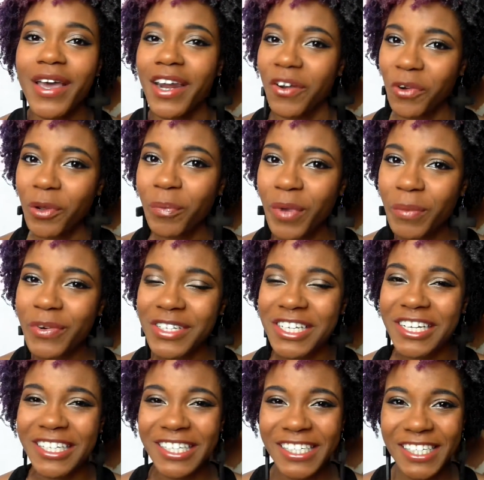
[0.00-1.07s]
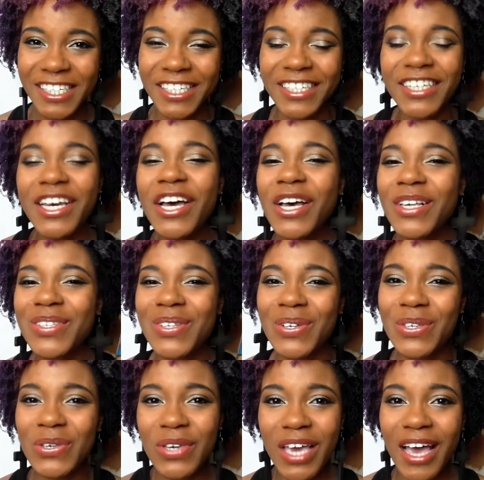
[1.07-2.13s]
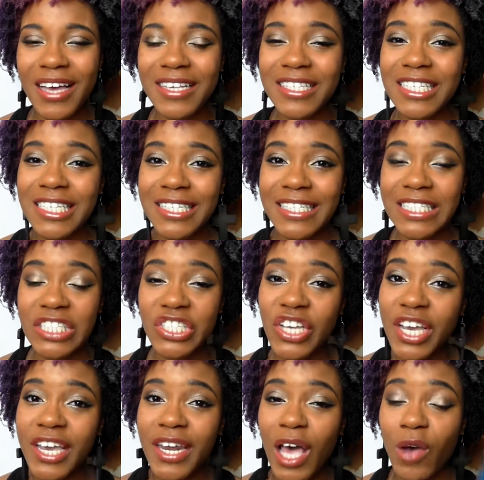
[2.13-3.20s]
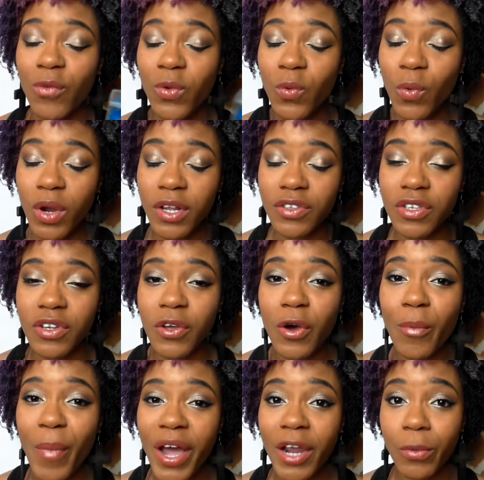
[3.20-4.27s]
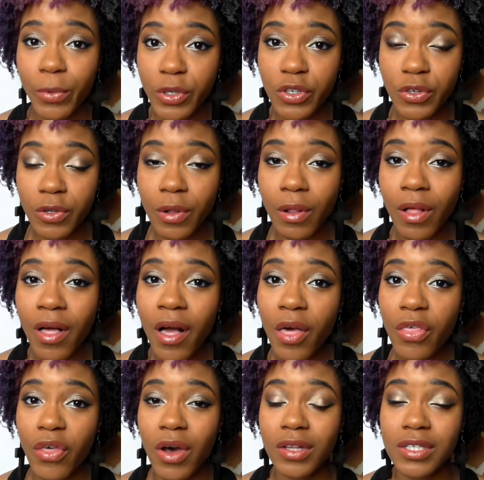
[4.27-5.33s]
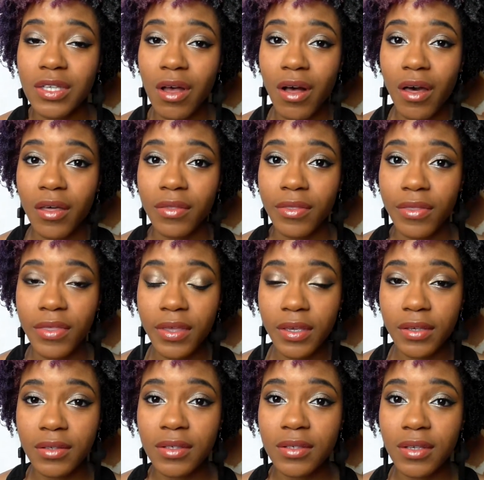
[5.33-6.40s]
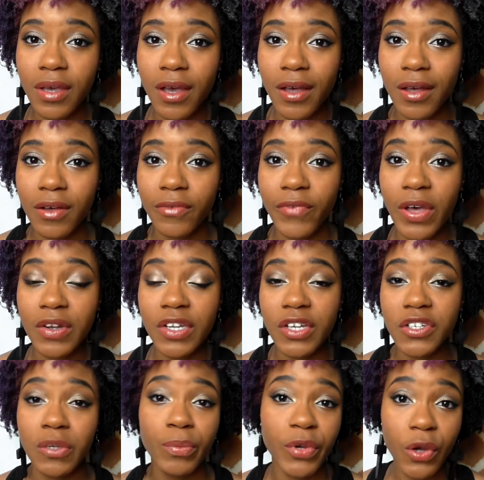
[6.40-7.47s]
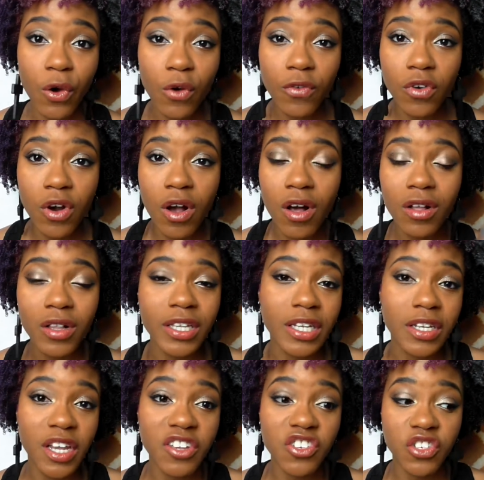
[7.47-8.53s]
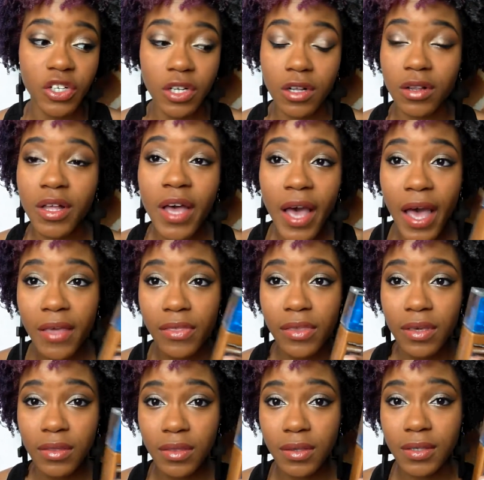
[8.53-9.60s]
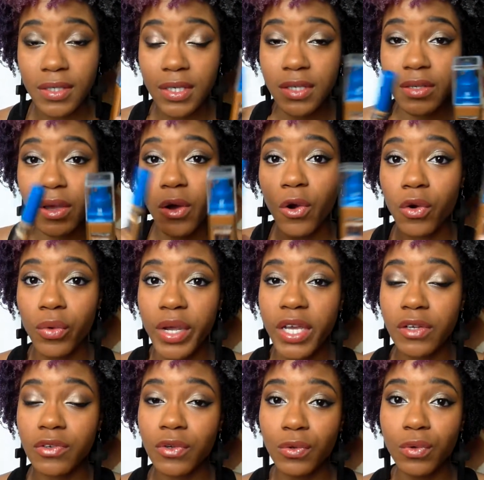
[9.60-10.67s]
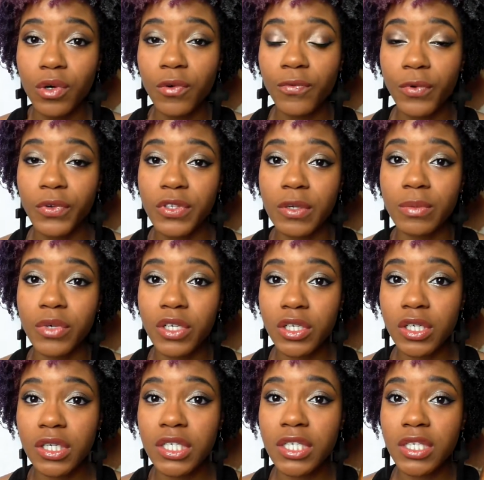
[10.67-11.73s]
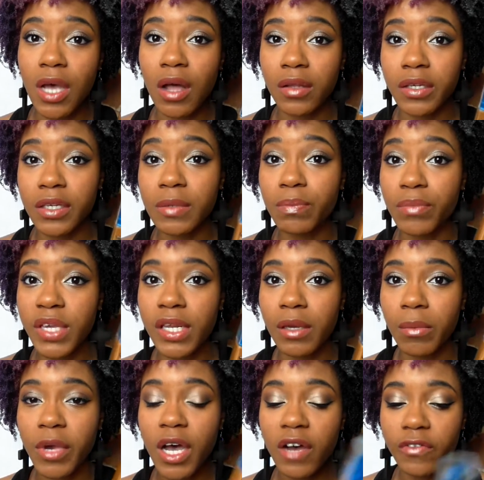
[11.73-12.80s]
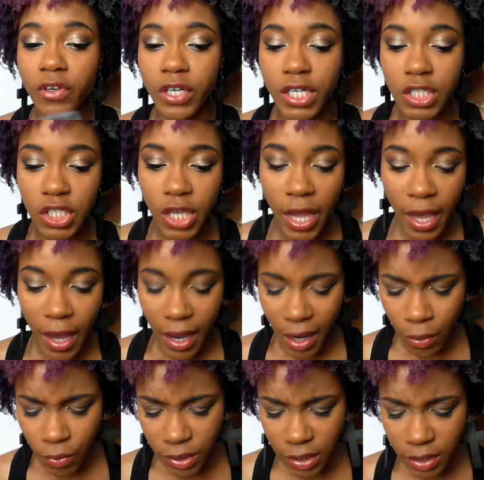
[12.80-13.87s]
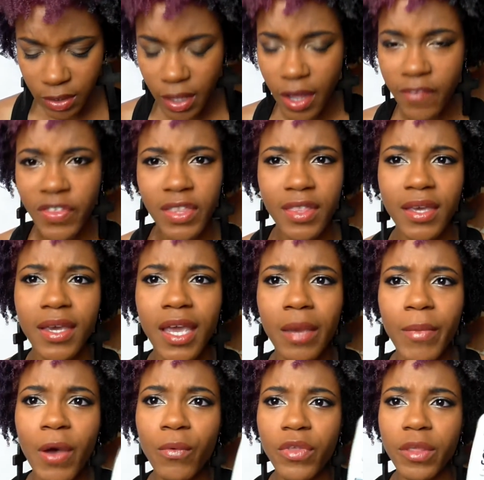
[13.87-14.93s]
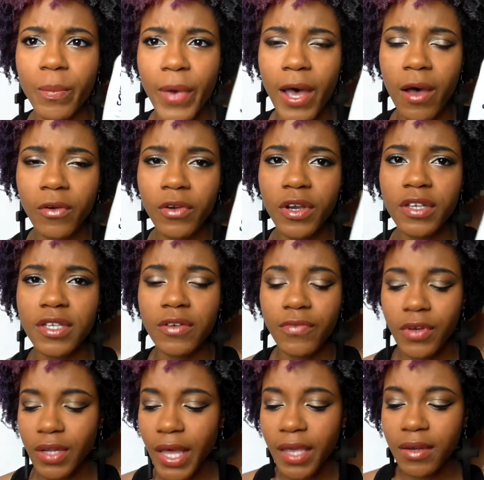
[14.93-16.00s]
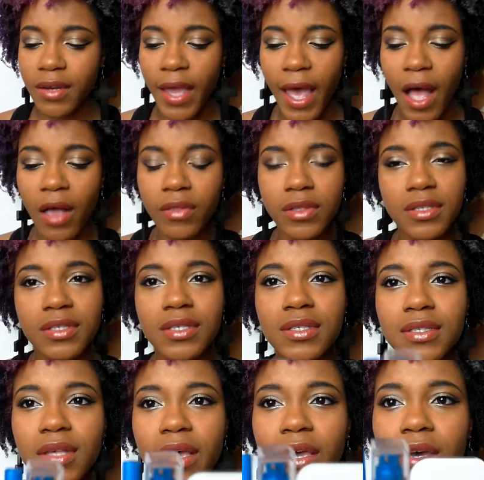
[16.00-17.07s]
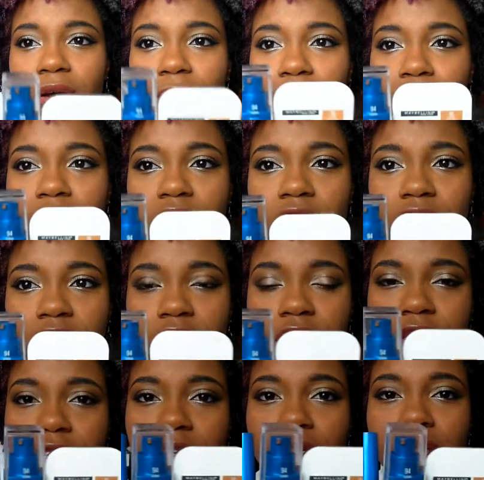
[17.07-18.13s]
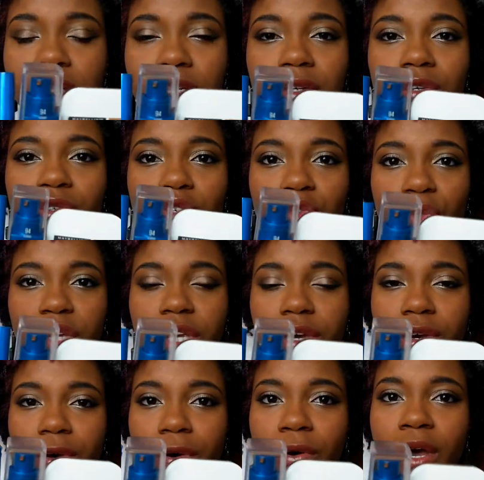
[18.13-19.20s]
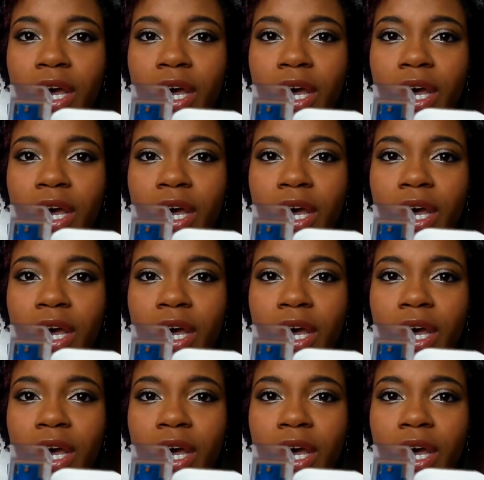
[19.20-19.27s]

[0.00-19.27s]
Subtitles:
I remember to link it so you guys can check it out if you wanted to know my original thoughts on this foundation. But overall, in a nutshell, I think this is a great duo for some good solid medium coverage. And I really love that they came out with a powder because I feel like now this is like a really good little trio.